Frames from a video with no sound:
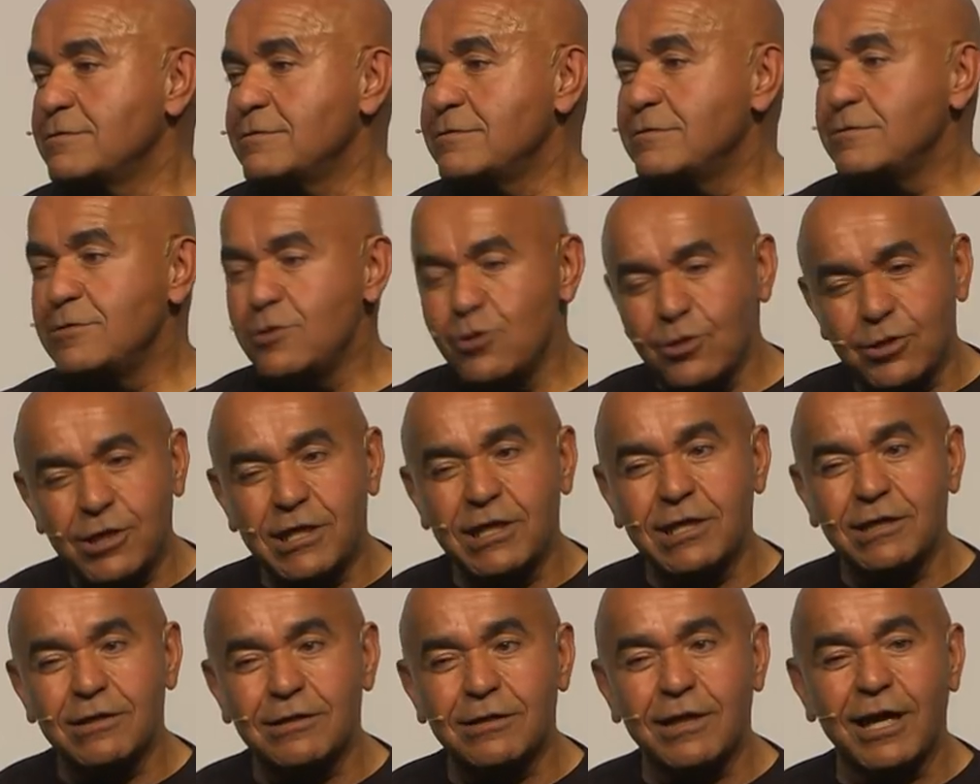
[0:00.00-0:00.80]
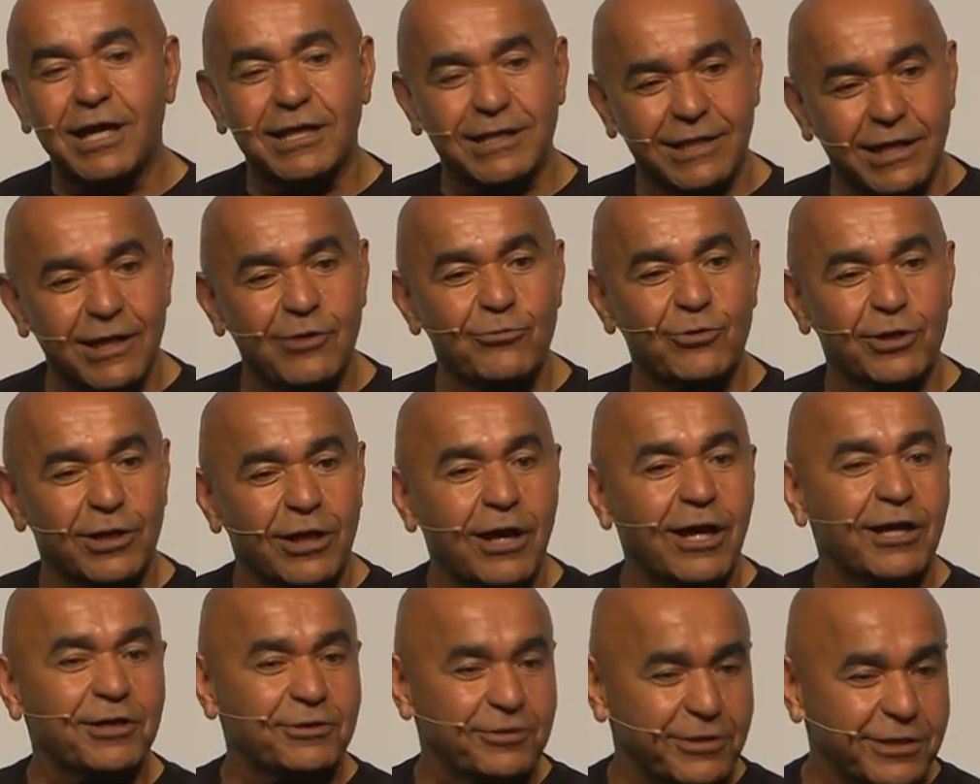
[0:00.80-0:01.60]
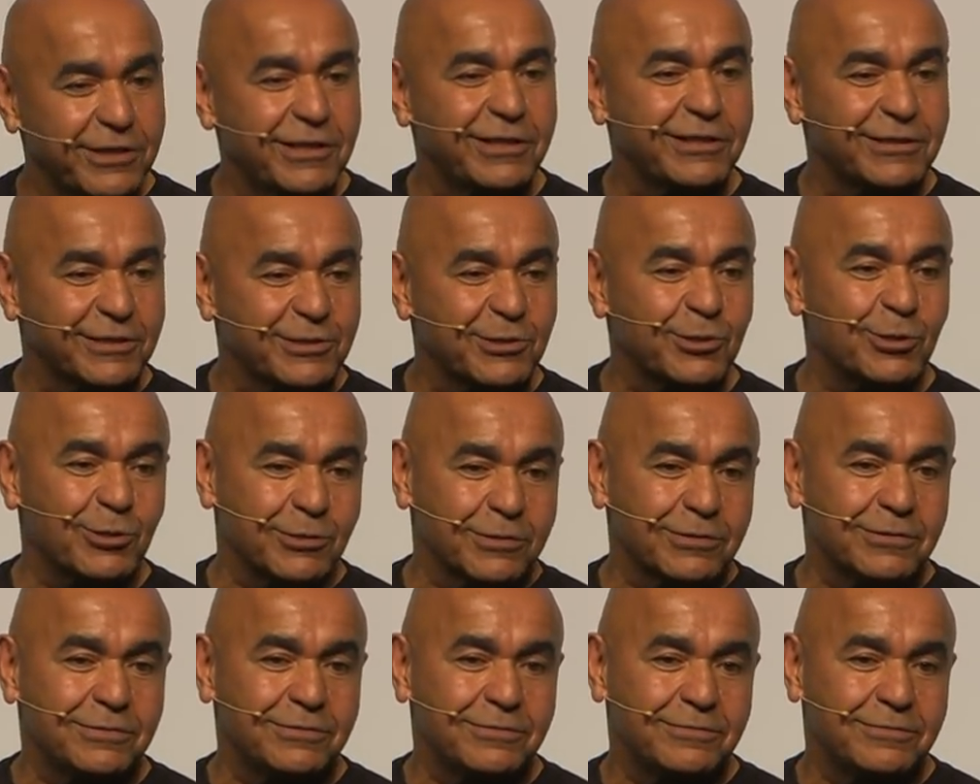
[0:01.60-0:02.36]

looking like they were 100 years old.